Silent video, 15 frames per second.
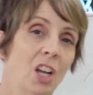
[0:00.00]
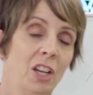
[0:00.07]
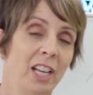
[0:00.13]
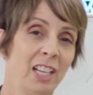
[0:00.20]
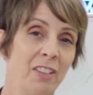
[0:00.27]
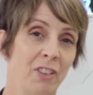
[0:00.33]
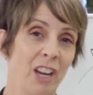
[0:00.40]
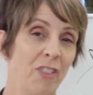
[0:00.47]

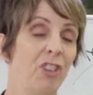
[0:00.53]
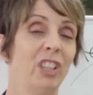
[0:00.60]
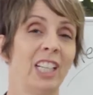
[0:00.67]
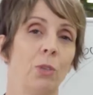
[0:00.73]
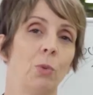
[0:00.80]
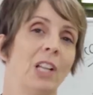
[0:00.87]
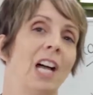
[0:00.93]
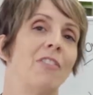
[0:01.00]
every
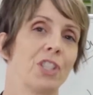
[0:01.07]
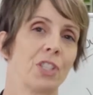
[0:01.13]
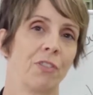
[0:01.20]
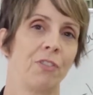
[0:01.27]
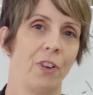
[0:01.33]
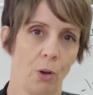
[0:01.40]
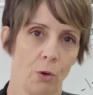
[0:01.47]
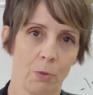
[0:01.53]
leader will have a
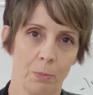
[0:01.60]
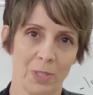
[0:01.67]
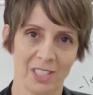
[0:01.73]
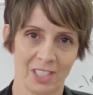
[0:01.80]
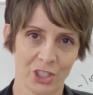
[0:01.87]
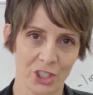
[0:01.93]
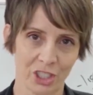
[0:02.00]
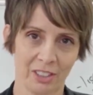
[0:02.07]
default
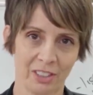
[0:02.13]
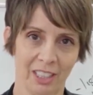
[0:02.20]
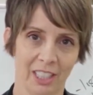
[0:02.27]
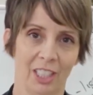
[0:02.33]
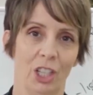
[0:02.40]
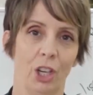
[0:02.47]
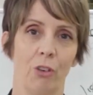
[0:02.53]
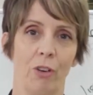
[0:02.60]
position
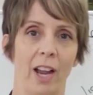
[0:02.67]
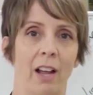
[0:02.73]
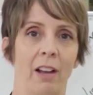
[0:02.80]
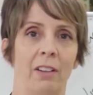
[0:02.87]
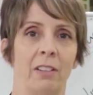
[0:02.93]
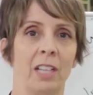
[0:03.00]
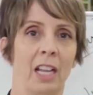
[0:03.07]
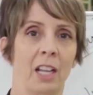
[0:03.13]

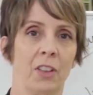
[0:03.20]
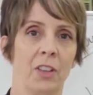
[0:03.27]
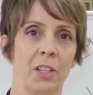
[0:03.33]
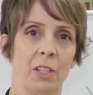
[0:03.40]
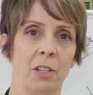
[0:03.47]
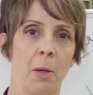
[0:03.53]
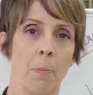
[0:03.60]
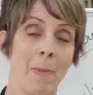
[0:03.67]
around
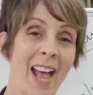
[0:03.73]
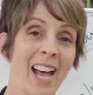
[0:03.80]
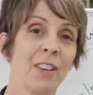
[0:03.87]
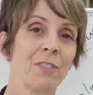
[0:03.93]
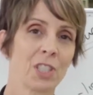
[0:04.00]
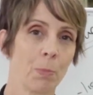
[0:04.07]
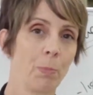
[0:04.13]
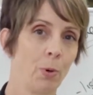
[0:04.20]
the amount
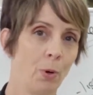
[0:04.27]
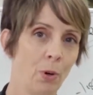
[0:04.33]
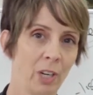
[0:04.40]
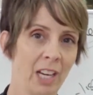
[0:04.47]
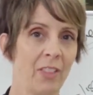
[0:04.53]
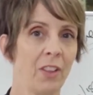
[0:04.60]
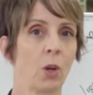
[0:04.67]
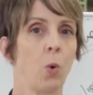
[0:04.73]
of
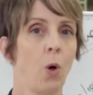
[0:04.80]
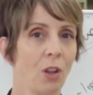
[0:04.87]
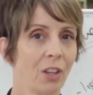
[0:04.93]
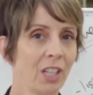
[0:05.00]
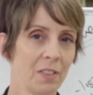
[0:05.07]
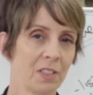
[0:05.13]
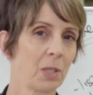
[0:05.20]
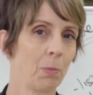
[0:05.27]
support and the
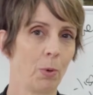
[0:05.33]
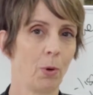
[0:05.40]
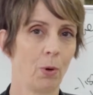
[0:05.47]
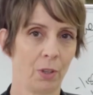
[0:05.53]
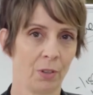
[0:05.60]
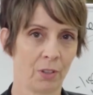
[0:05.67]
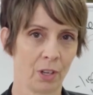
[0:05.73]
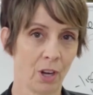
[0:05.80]
quality of
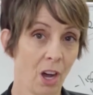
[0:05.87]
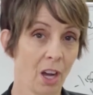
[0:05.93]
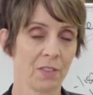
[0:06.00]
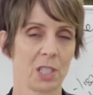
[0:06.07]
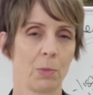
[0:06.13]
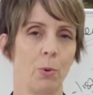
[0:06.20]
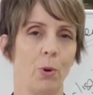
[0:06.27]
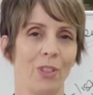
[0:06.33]
support and the kind of
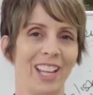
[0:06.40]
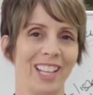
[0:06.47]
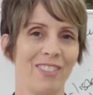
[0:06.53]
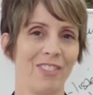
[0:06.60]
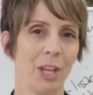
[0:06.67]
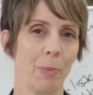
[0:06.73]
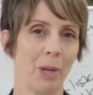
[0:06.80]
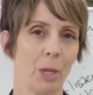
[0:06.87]
support they
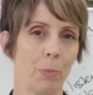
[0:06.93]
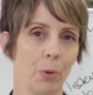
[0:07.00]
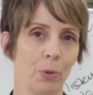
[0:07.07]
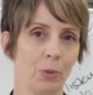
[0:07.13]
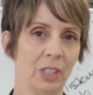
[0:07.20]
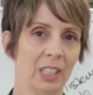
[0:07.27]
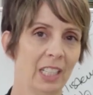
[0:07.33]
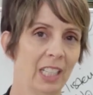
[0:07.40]
give their
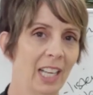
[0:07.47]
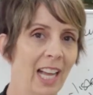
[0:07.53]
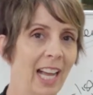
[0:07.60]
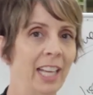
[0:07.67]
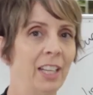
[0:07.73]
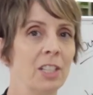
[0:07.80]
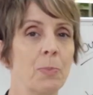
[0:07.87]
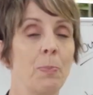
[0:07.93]
people.
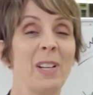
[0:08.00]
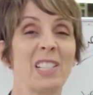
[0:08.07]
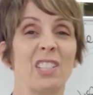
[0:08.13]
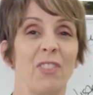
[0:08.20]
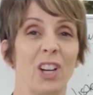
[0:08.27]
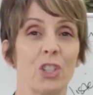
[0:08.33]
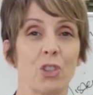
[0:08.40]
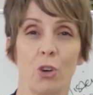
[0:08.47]
And it's best
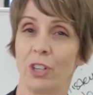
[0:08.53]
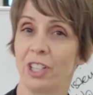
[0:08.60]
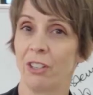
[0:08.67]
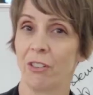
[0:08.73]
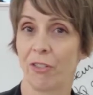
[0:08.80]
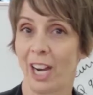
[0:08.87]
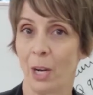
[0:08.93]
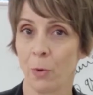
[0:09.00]
if I draw it in
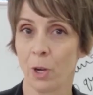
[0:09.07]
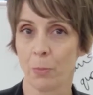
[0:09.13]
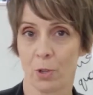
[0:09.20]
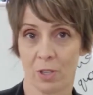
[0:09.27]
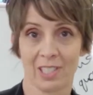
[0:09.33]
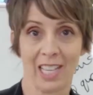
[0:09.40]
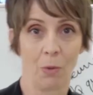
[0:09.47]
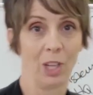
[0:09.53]
a framework
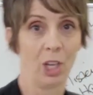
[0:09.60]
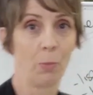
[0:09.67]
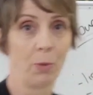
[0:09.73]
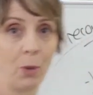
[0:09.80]
because that will help